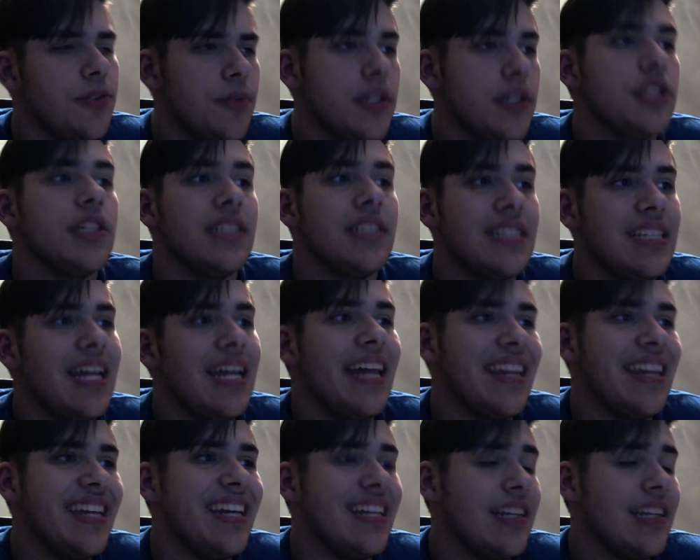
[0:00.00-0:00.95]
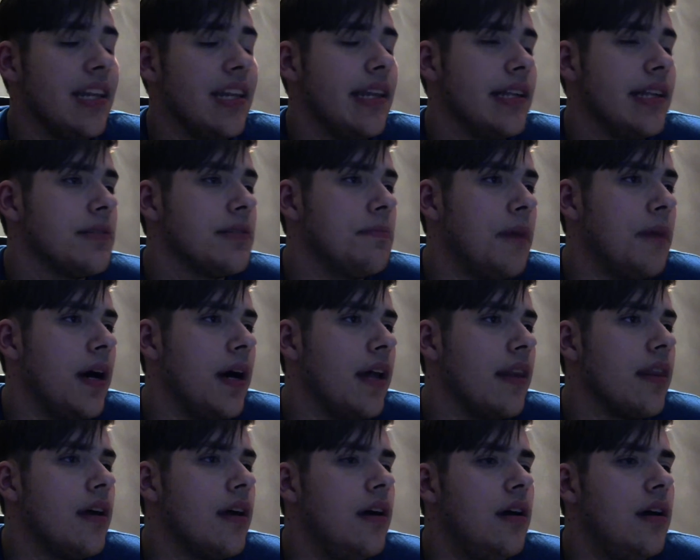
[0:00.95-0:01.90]
which is at the end of this
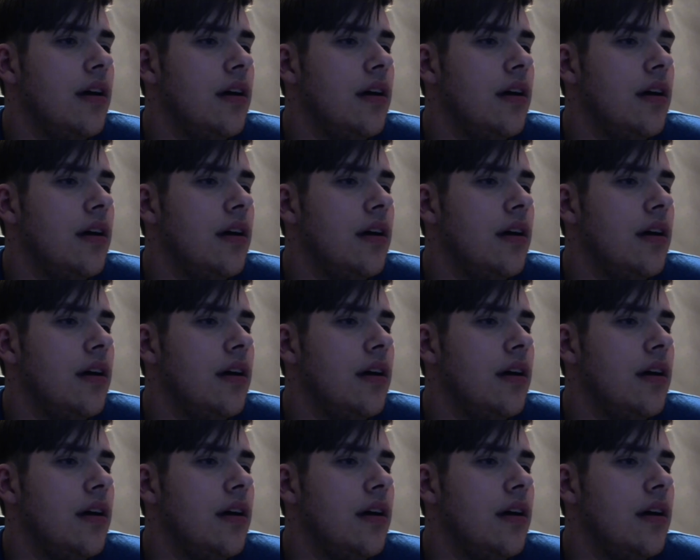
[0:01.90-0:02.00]
month